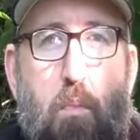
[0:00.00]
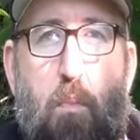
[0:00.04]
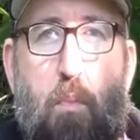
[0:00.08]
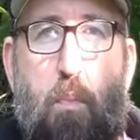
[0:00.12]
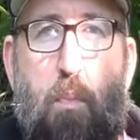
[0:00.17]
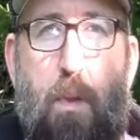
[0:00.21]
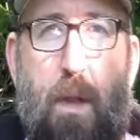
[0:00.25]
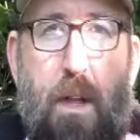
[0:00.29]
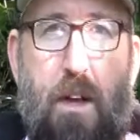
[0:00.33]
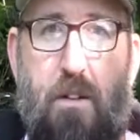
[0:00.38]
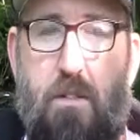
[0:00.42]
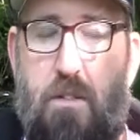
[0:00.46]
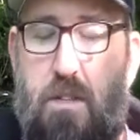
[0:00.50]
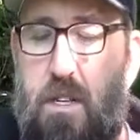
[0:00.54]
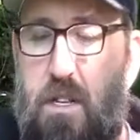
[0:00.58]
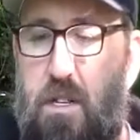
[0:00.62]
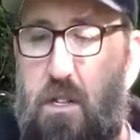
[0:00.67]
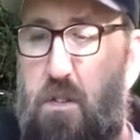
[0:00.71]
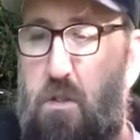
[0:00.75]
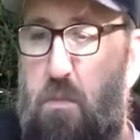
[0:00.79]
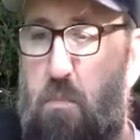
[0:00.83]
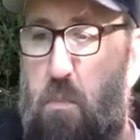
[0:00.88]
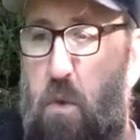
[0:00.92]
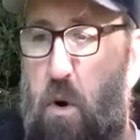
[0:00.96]
players
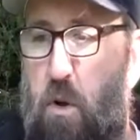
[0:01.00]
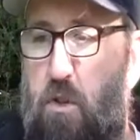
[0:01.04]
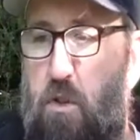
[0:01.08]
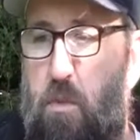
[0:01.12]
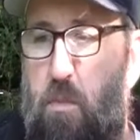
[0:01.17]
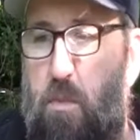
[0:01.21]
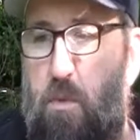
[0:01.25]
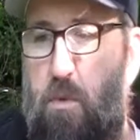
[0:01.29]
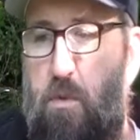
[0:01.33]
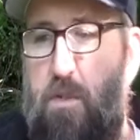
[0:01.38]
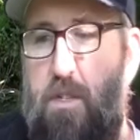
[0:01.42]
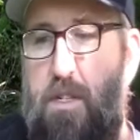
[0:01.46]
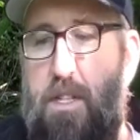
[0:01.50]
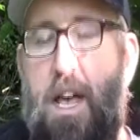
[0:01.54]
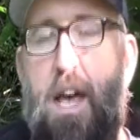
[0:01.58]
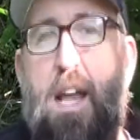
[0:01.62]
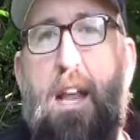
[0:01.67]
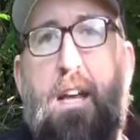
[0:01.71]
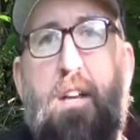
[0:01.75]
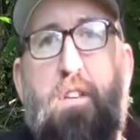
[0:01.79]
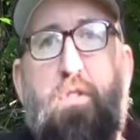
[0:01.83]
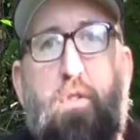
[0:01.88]
into multiple settings,